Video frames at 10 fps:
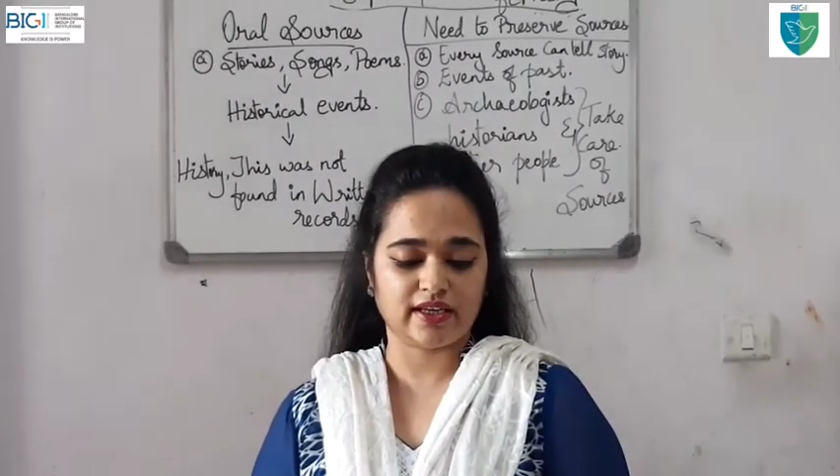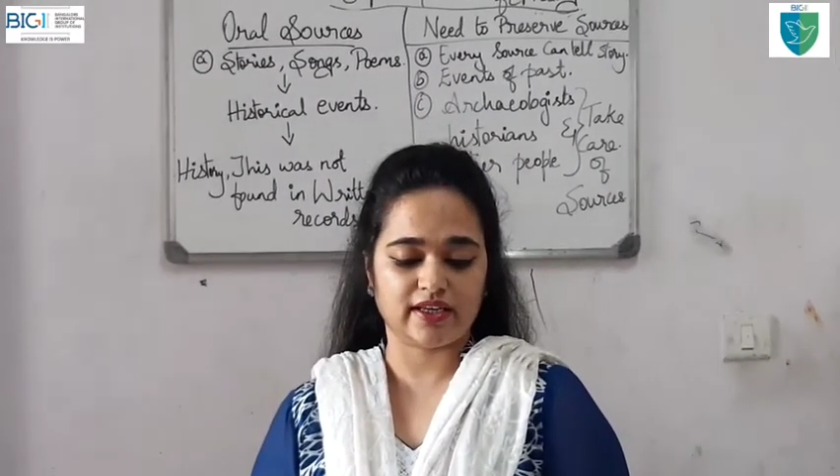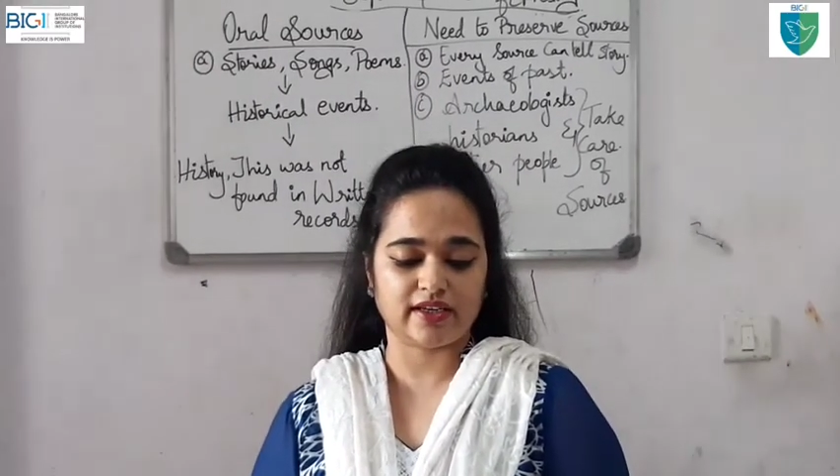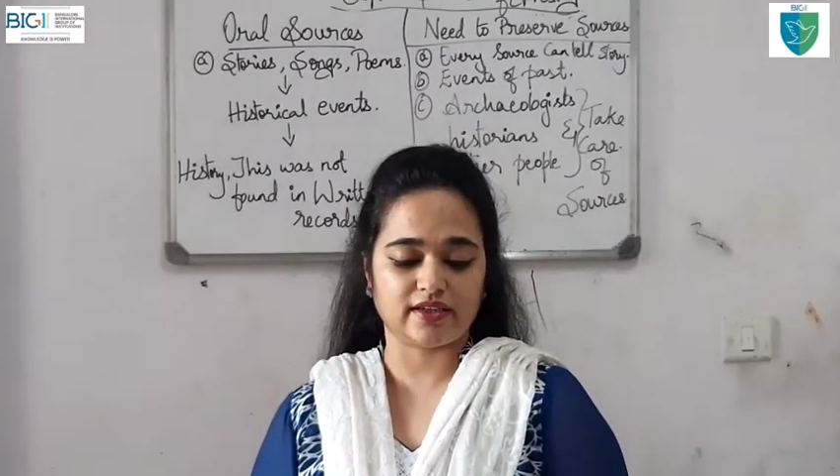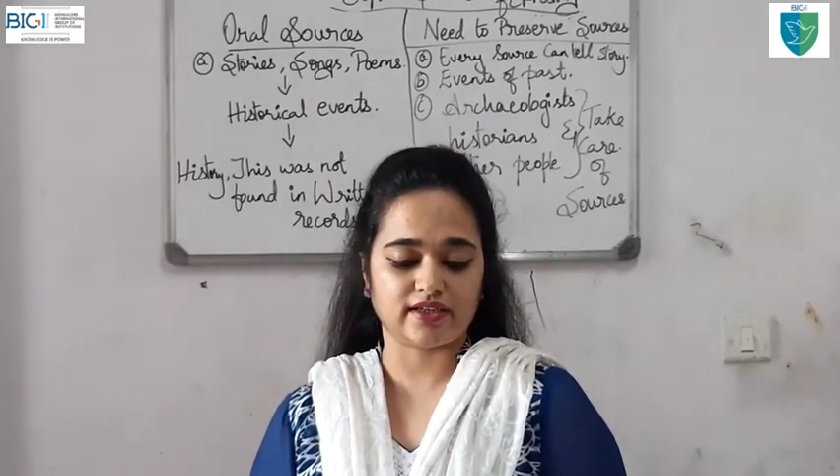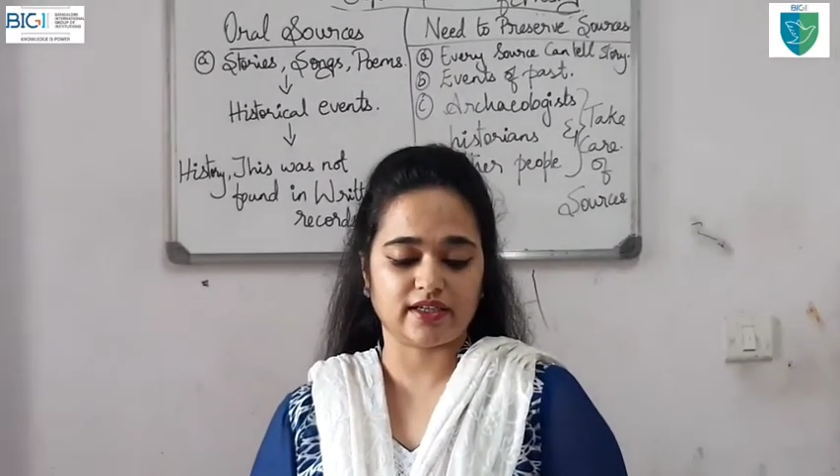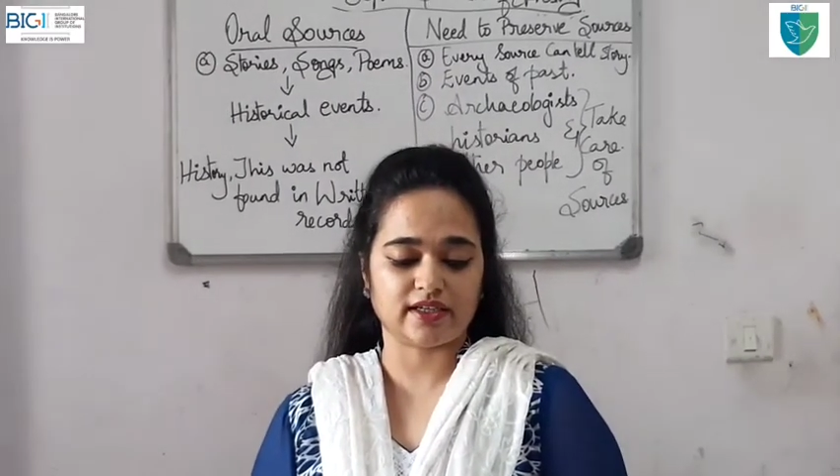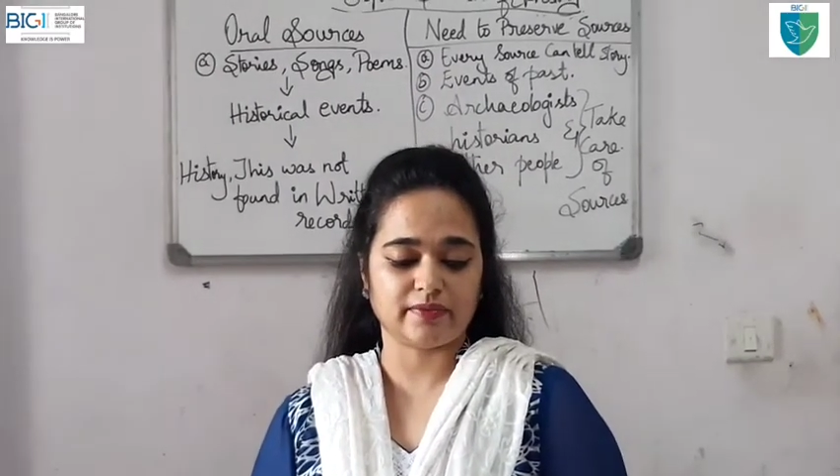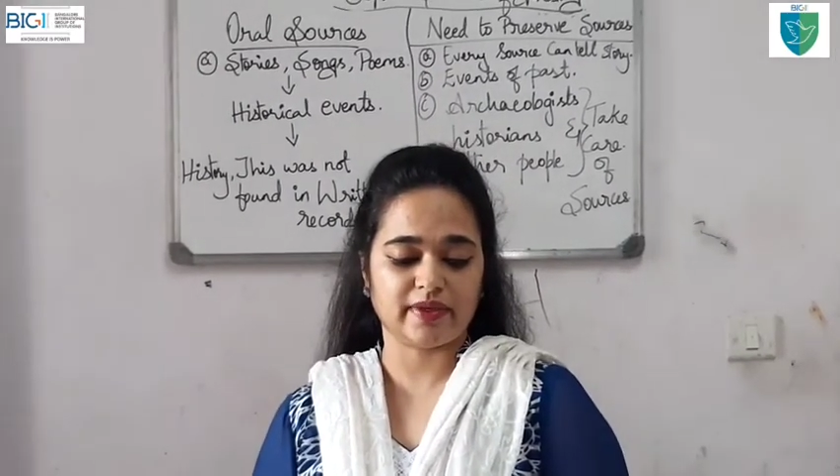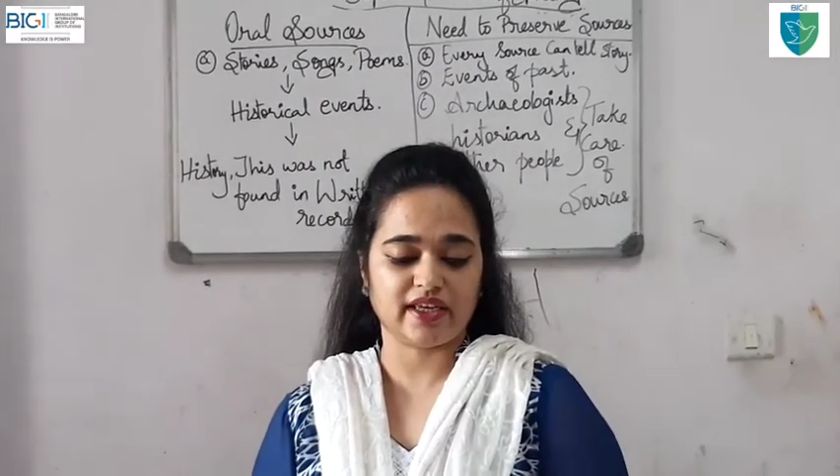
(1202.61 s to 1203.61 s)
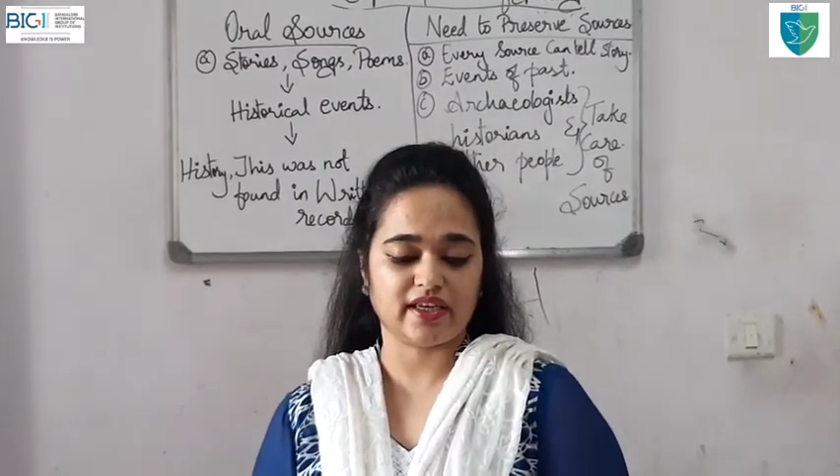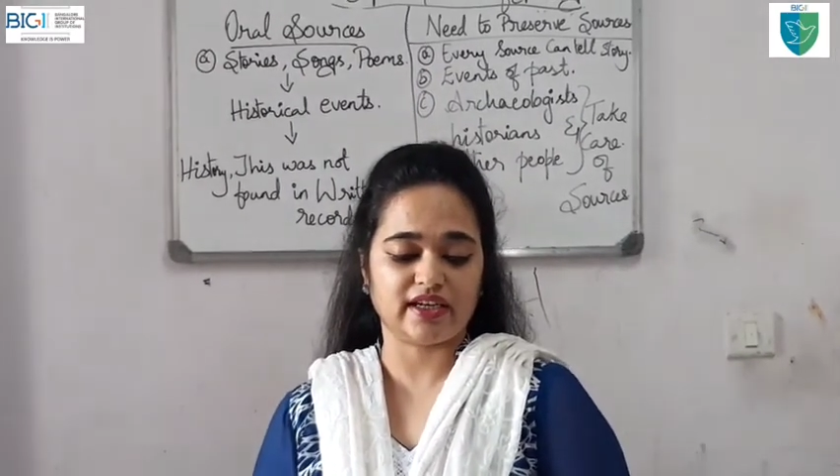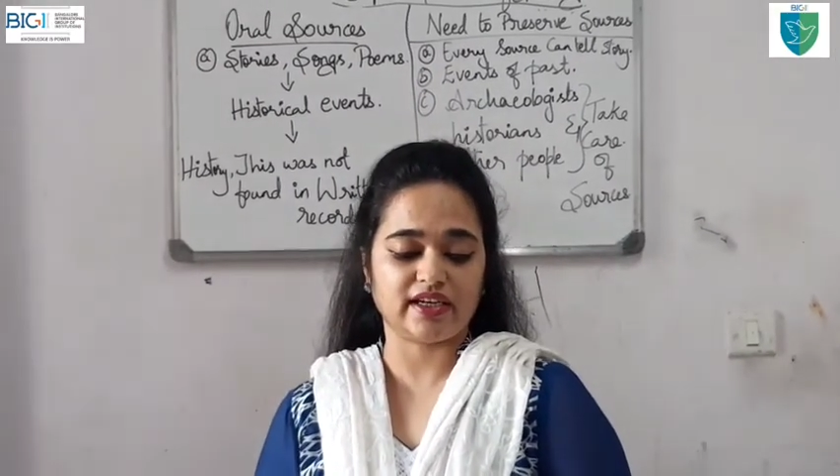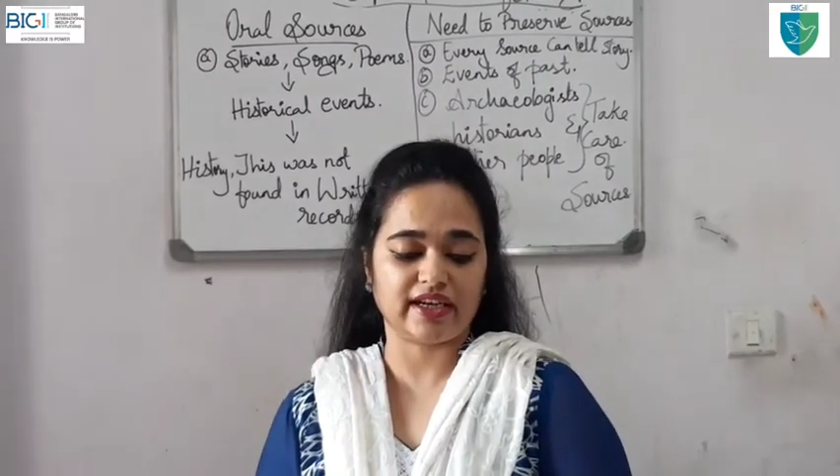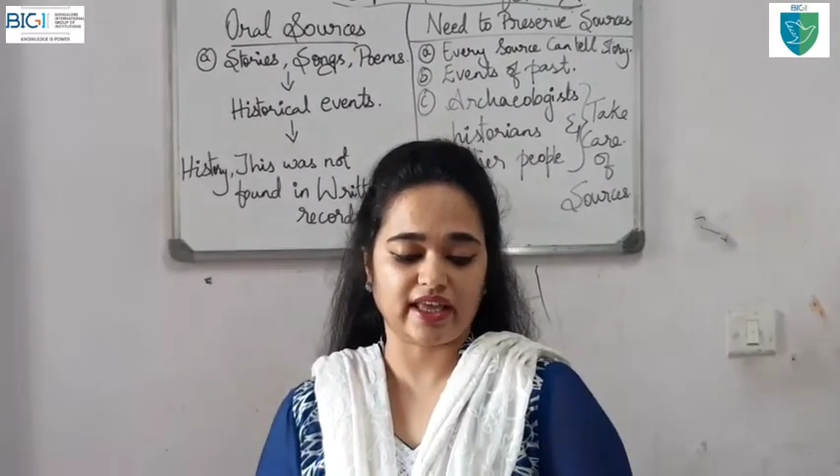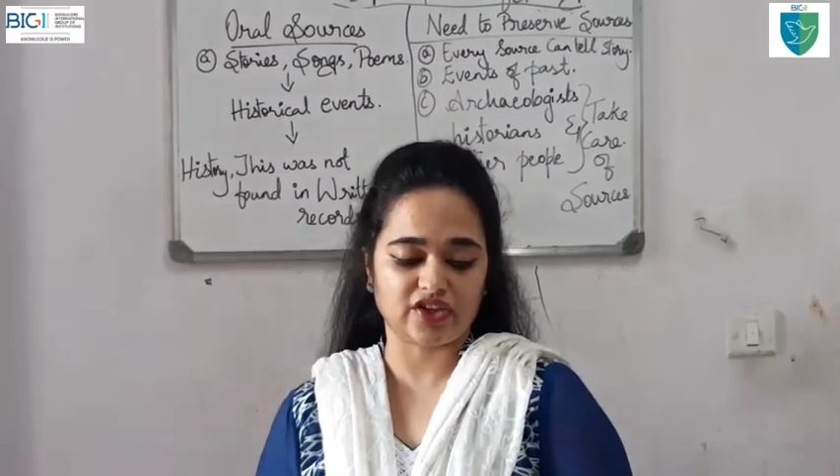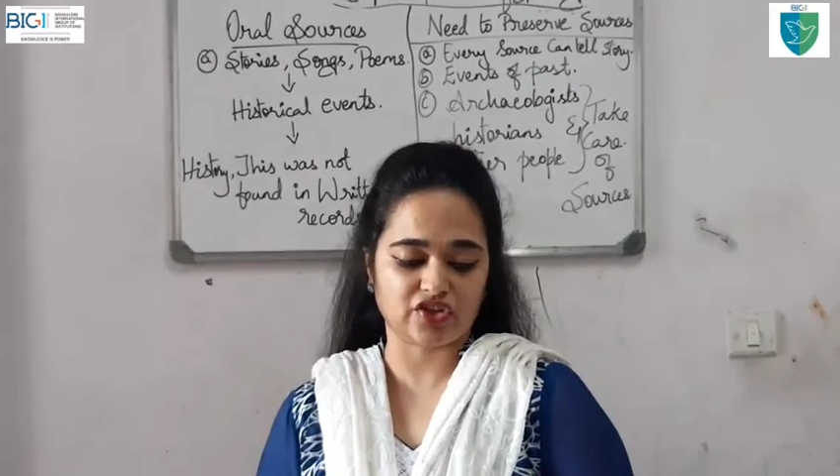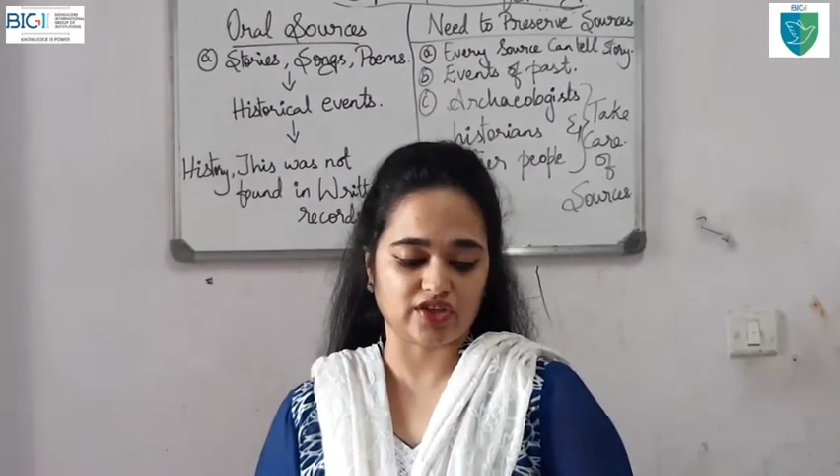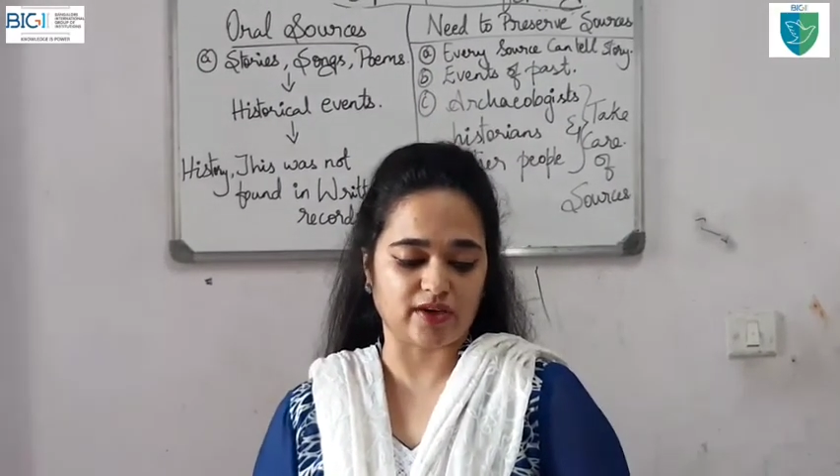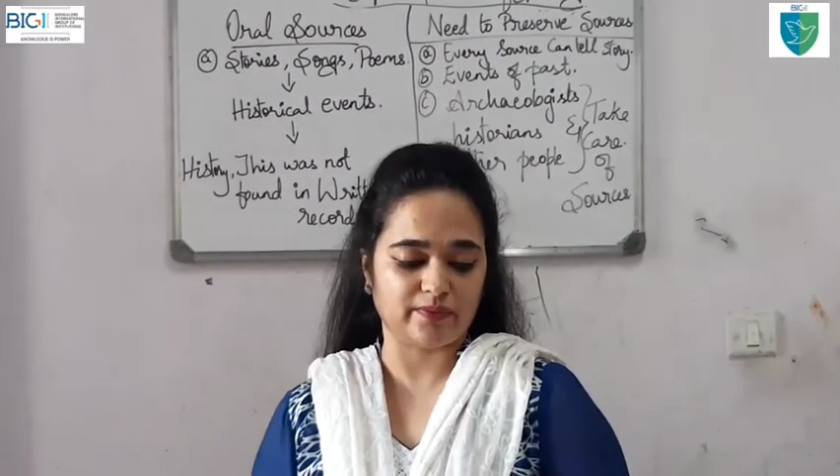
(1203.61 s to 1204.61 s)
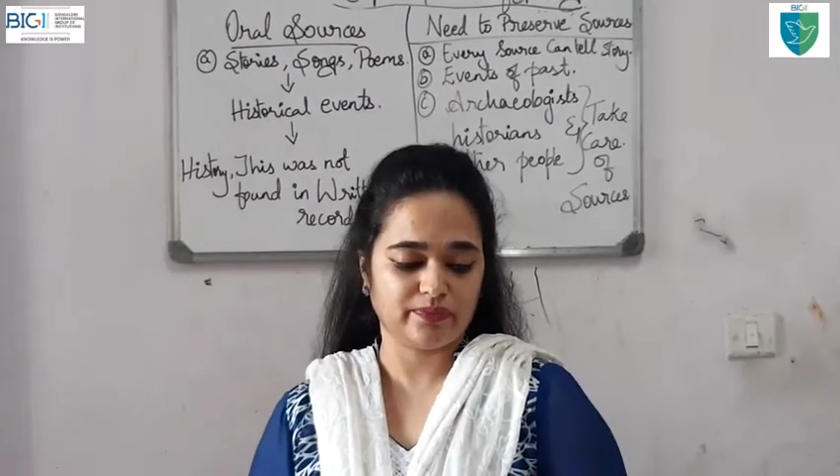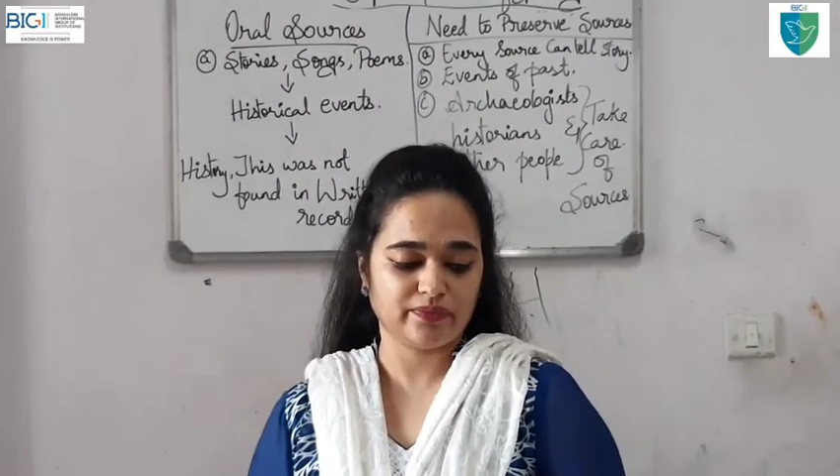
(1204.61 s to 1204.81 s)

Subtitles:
it will be in danger.